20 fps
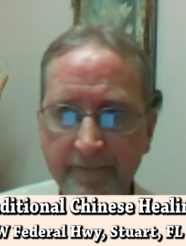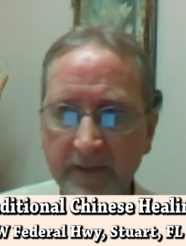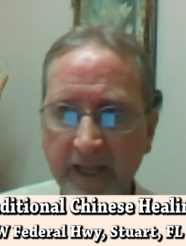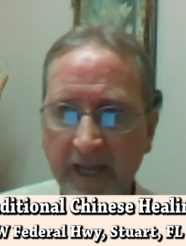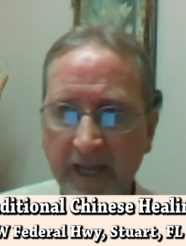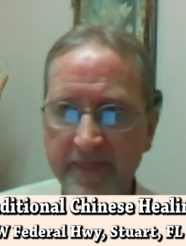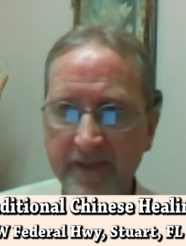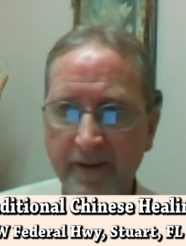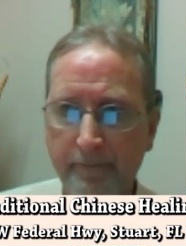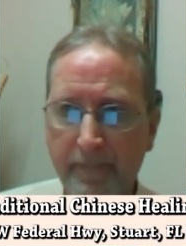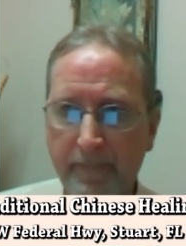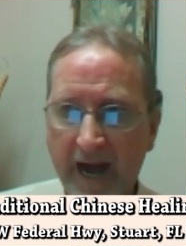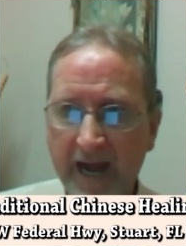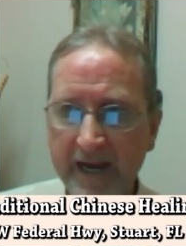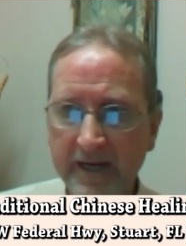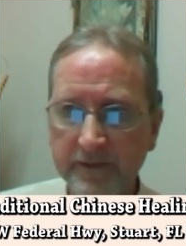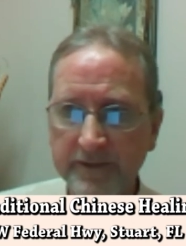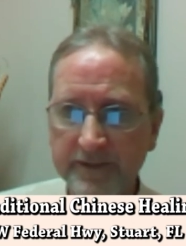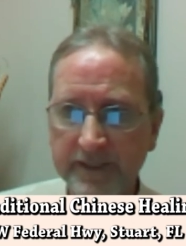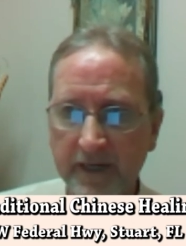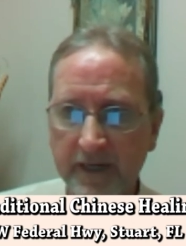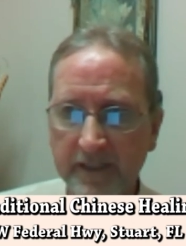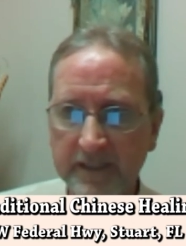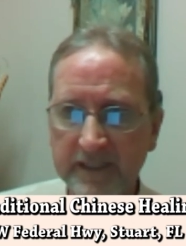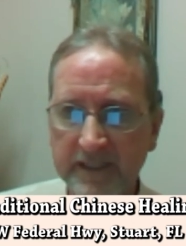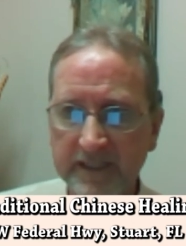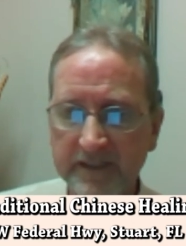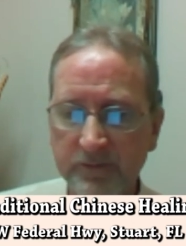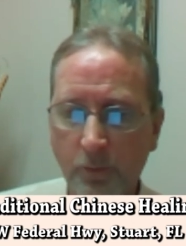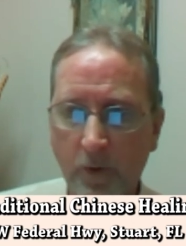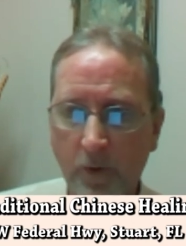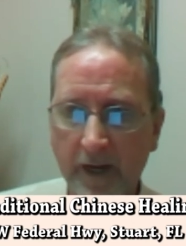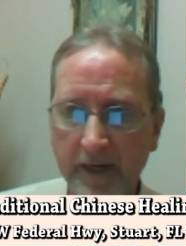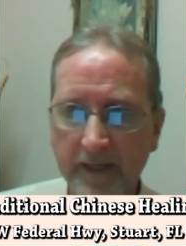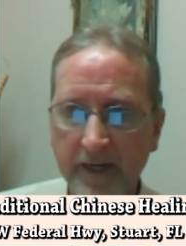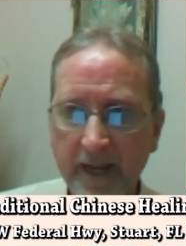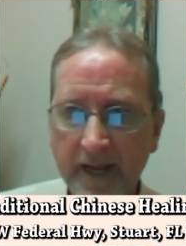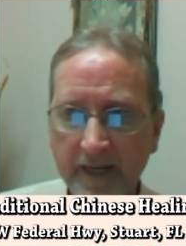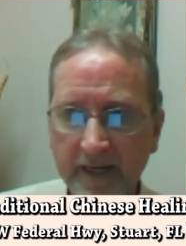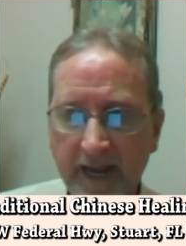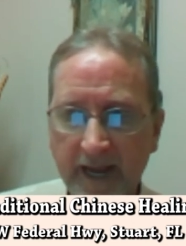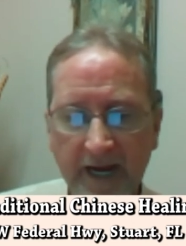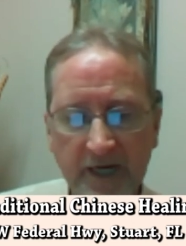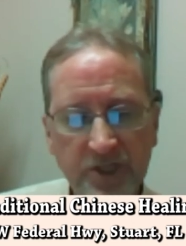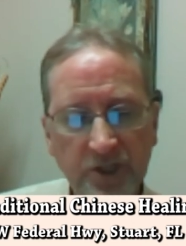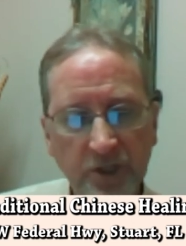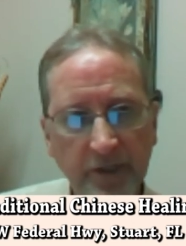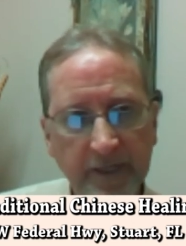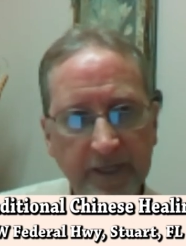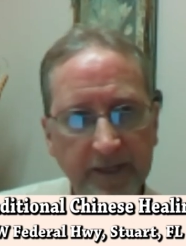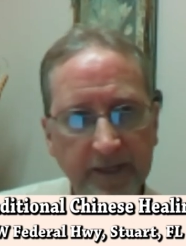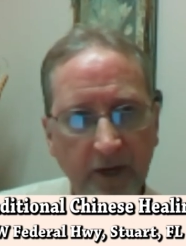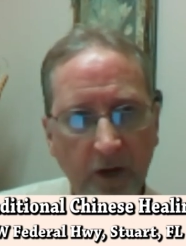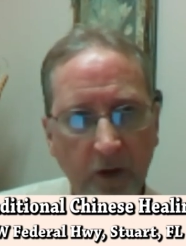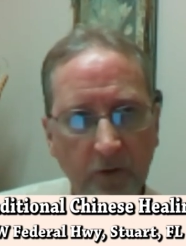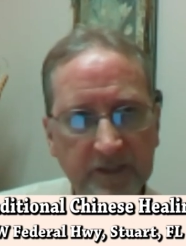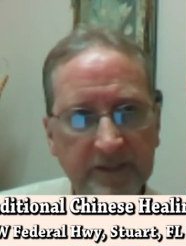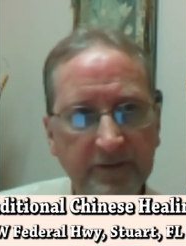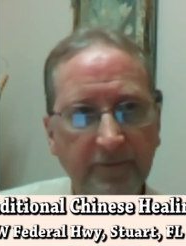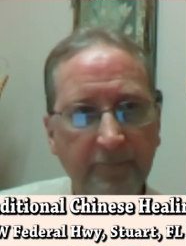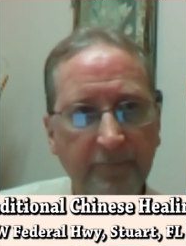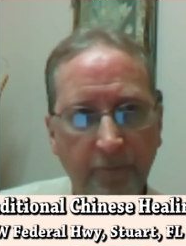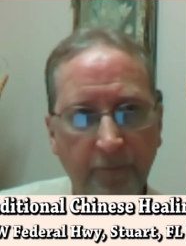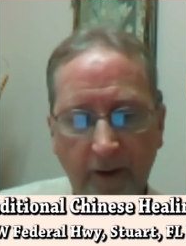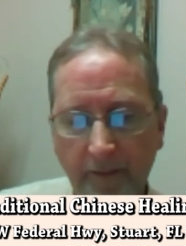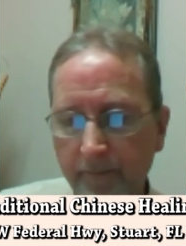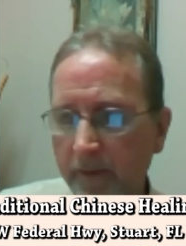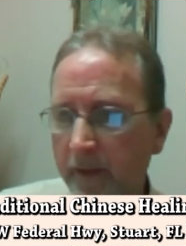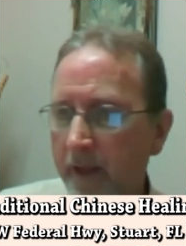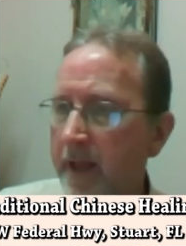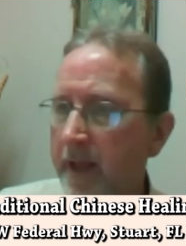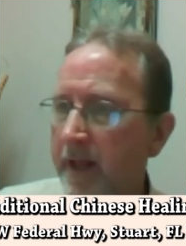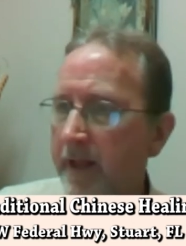And the bile duct is what actually goes from